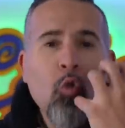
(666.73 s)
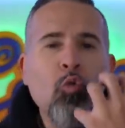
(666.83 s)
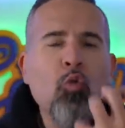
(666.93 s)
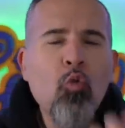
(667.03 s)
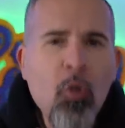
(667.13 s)

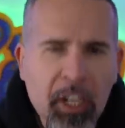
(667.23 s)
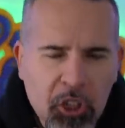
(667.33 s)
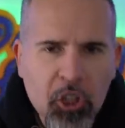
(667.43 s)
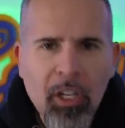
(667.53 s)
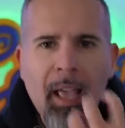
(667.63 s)

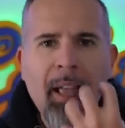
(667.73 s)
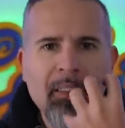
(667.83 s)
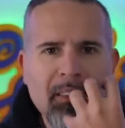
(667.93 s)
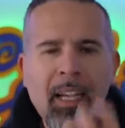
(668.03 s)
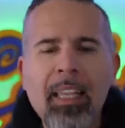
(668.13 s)
rich
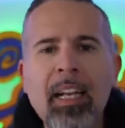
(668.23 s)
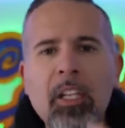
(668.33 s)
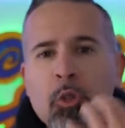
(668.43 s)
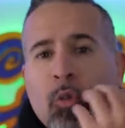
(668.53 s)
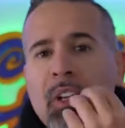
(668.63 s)
and
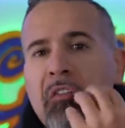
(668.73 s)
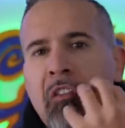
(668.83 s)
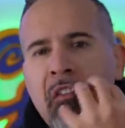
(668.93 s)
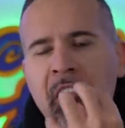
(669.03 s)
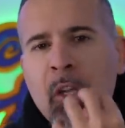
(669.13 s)
decadent. You can
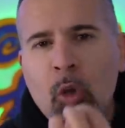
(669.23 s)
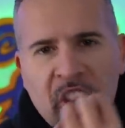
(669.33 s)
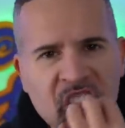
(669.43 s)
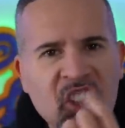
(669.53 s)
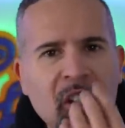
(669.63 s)
feel
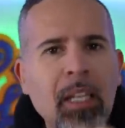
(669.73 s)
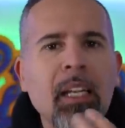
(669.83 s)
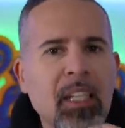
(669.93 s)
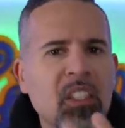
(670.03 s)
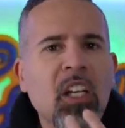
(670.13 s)
the
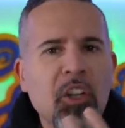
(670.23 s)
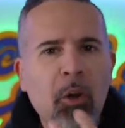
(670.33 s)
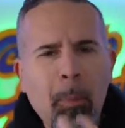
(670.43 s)
stickiness in your